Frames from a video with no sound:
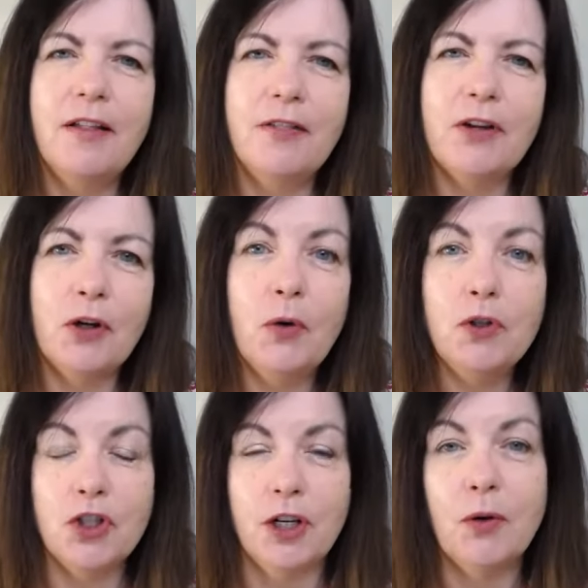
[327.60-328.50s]
the
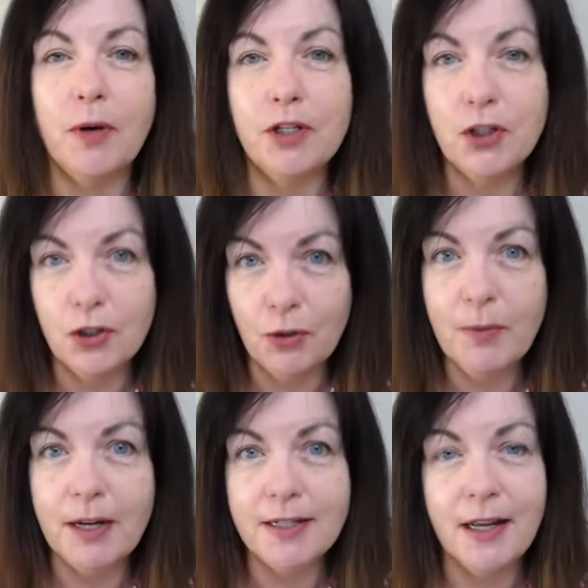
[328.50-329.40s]
coaching questions you
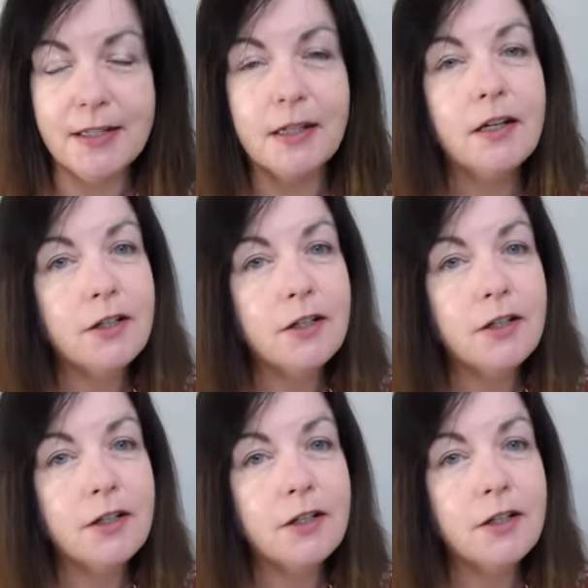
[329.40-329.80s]
might ask,